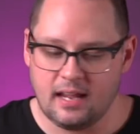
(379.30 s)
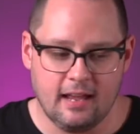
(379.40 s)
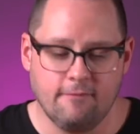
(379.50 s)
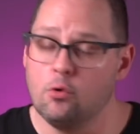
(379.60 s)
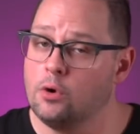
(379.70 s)

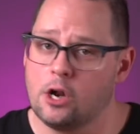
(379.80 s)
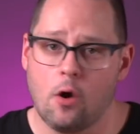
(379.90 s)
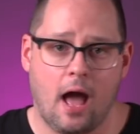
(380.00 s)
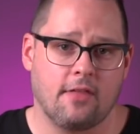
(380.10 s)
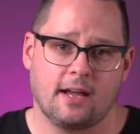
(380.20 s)
if you want to
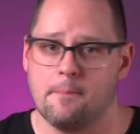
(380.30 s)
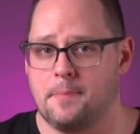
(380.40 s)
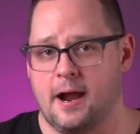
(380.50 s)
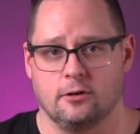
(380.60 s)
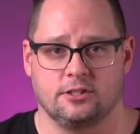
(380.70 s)
know how that
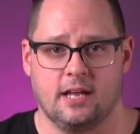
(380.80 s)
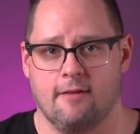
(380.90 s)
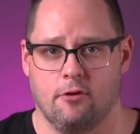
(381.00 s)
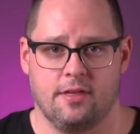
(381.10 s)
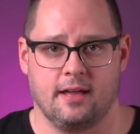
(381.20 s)
compares to
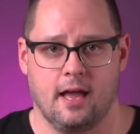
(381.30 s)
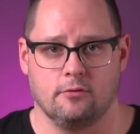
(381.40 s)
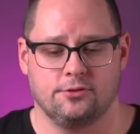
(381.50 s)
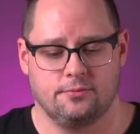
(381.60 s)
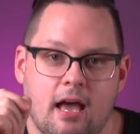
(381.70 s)
everything
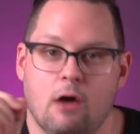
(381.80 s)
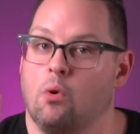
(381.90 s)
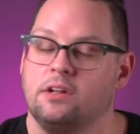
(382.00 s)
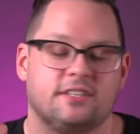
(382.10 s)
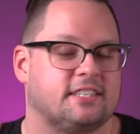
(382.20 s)
else. And
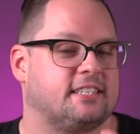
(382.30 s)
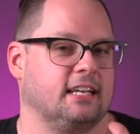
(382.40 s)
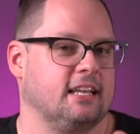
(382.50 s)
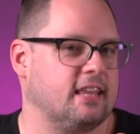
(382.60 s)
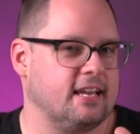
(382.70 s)
one of the
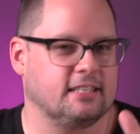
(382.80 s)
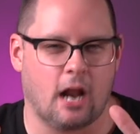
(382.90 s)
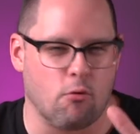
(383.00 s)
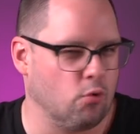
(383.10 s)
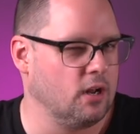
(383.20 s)
silly things
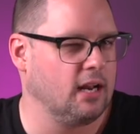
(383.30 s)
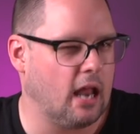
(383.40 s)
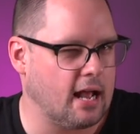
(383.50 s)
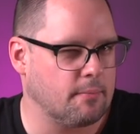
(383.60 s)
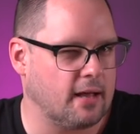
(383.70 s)
that I really
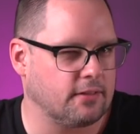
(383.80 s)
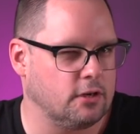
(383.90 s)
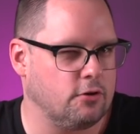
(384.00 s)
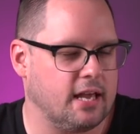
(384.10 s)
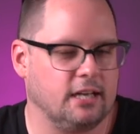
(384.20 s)
like about the
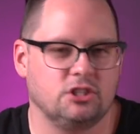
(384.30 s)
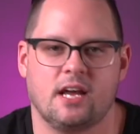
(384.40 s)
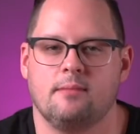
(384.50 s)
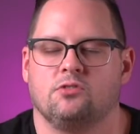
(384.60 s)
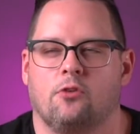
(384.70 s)
New King
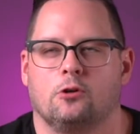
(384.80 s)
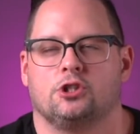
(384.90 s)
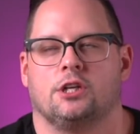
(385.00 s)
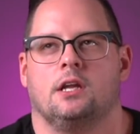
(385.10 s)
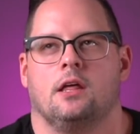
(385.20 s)
James
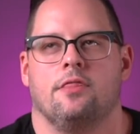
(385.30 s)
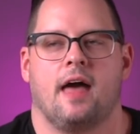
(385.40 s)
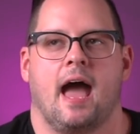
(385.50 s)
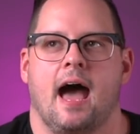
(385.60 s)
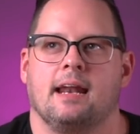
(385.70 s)
Version
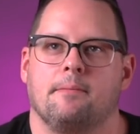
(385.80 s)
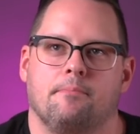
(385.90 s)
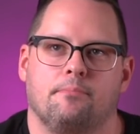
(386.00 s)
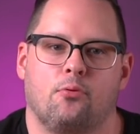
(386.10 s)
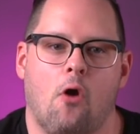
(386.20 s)
that
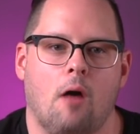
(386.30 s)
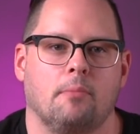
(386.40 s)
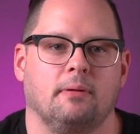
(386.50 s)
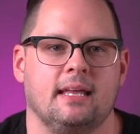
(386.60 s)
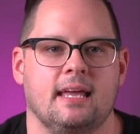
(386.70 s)

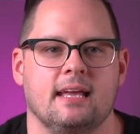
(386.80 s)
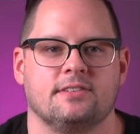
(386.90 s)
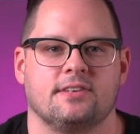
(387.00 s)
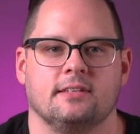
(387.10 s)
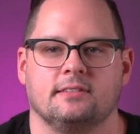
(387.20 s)
probably
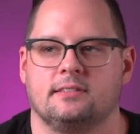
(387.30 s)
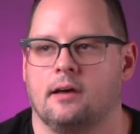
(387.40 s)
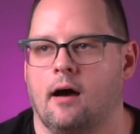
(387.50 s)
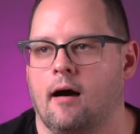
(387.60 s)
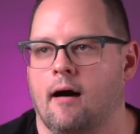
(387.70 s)
isn't,
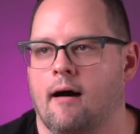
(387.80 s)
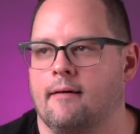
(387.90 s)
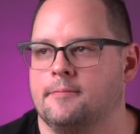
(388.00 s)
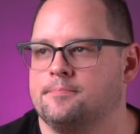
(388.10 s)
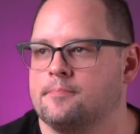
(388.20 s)
I